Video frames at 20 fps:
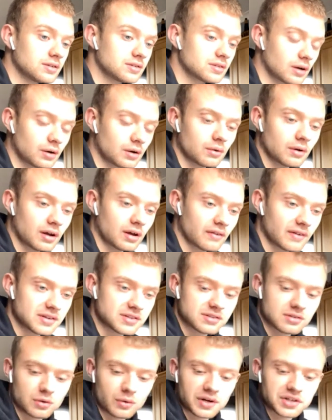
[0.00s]
So
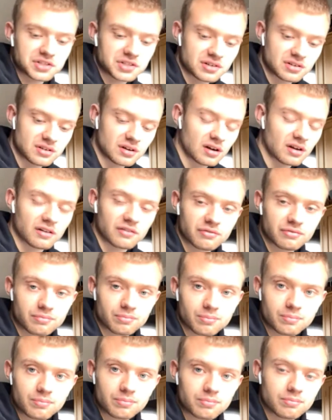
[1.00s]
that's the questions I have
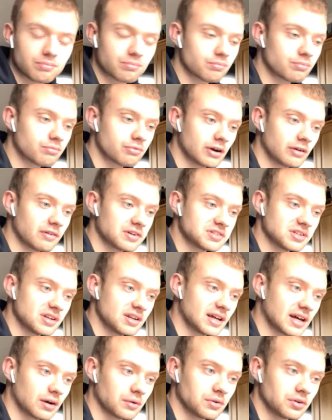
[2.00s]

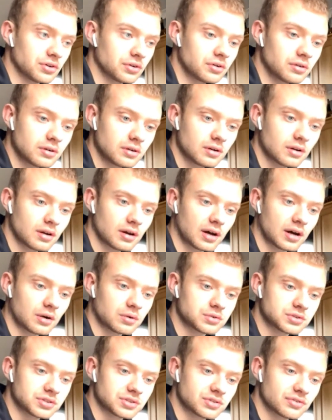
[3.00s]
pre-written down done.
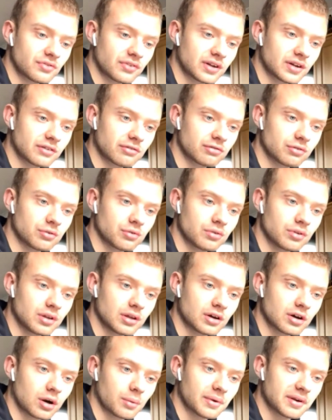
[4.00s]
I'll just flick through
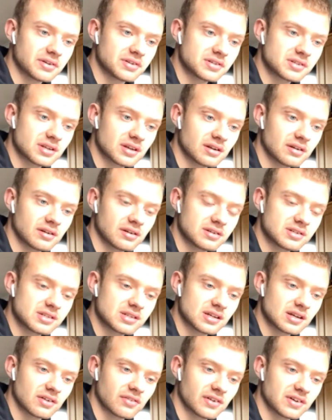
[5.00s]
the comments and
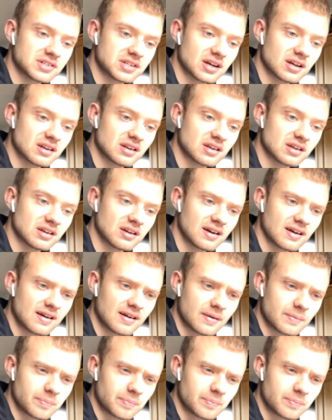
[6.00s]
see if there's any